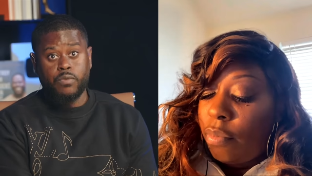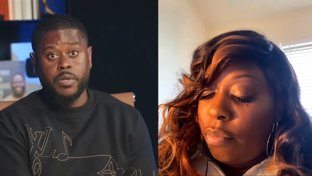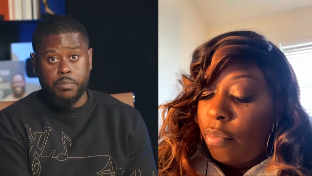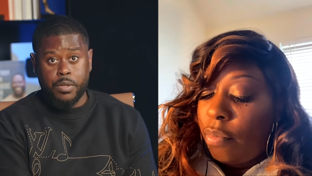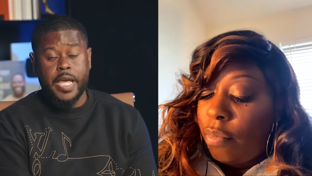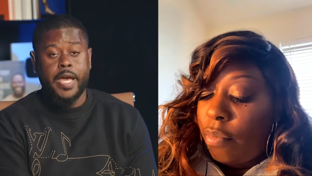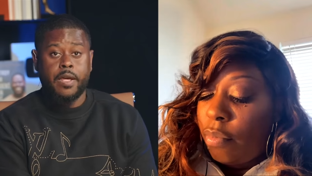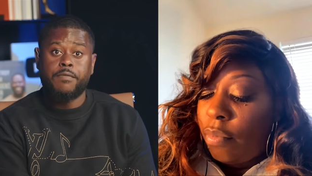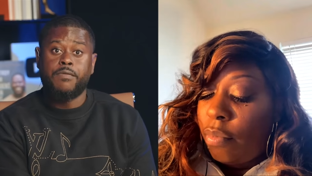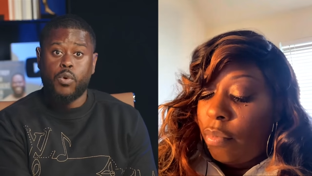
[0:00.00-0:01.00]
Speaker 1: plan
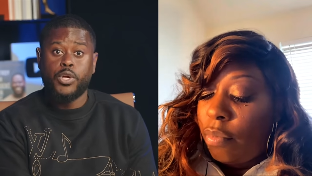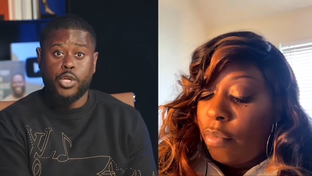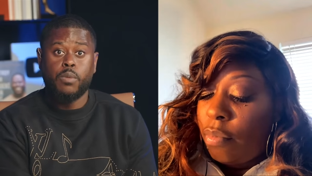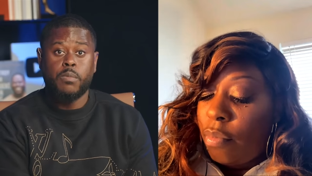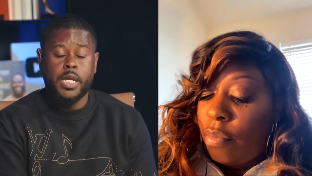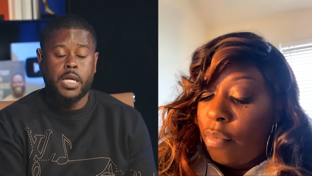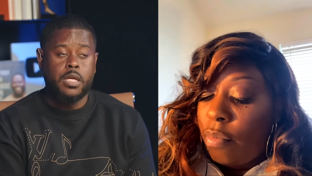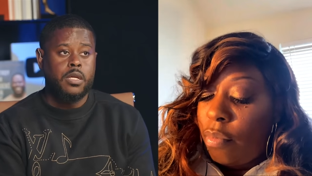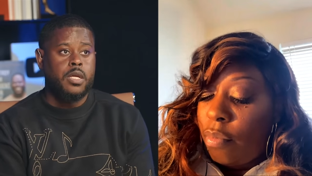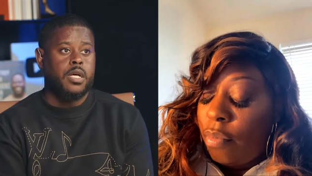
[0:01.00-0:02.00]
for your money,
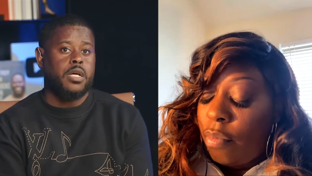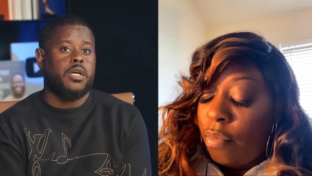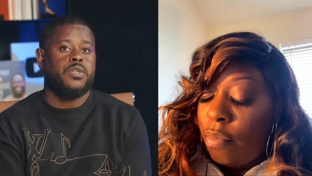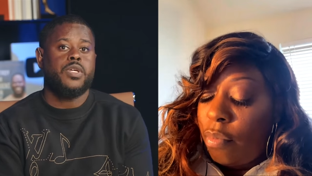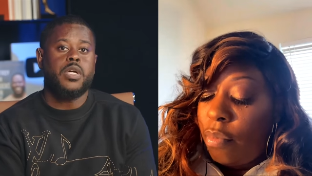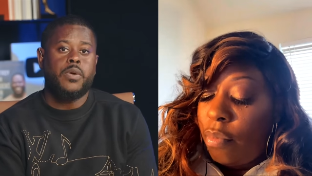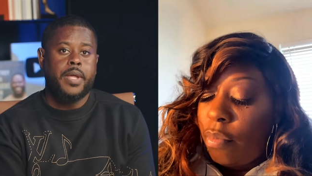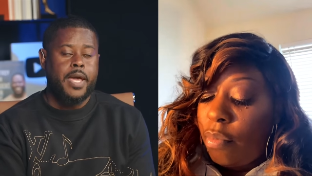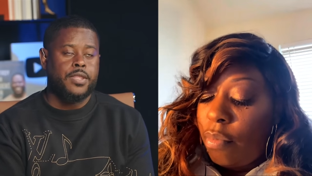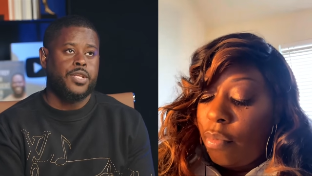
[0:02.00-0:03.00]
you can go to
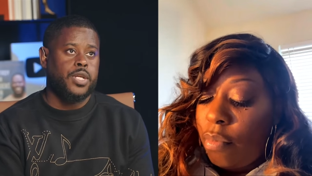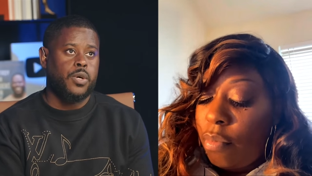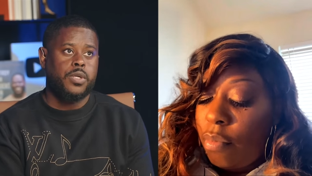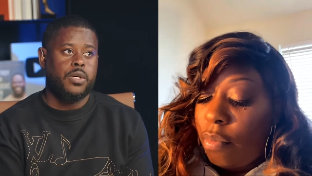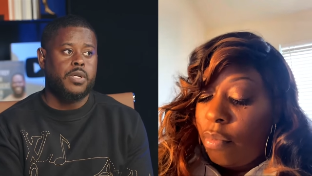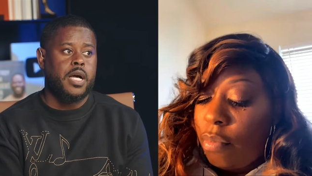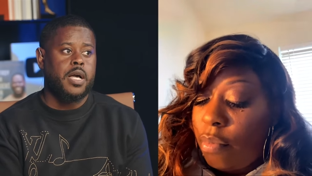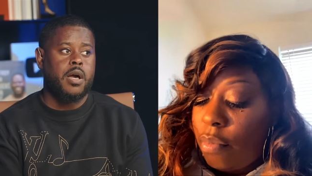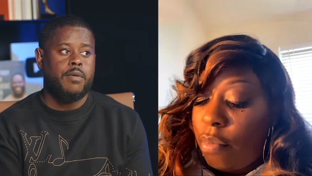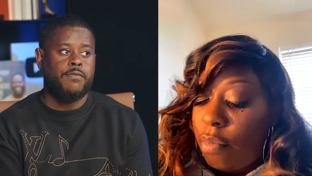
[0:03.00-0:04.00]

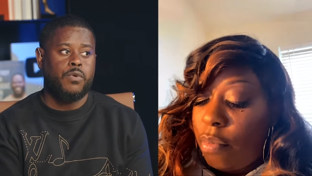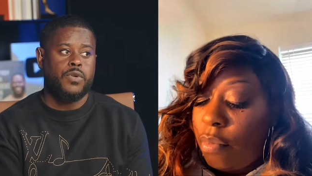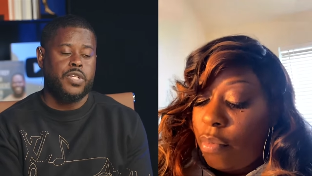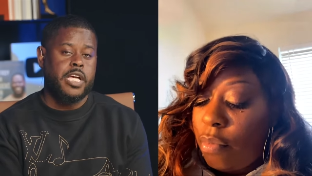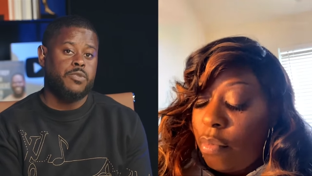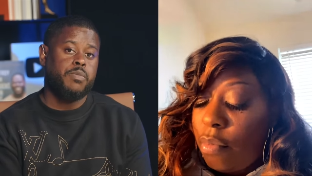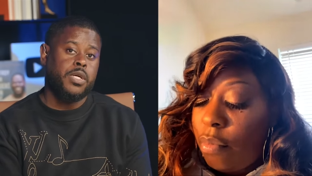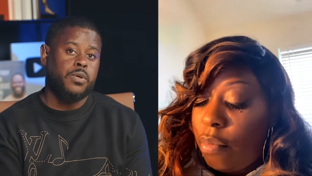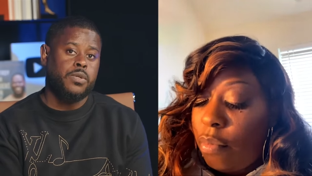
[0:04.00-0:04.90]
anthonyoneal.com/build.